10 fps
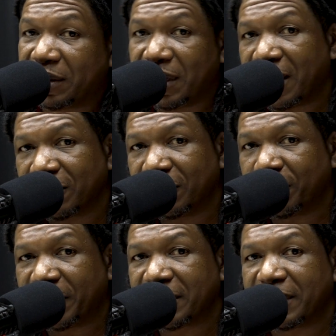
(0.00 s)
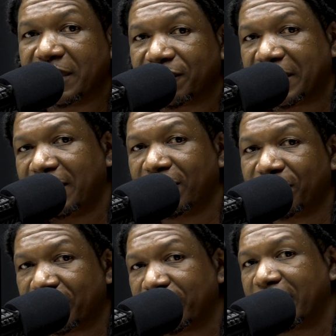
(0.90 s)
Talk to the person. If they
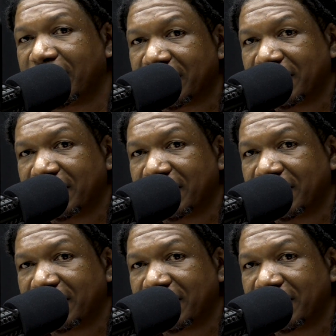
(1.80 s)
love you, they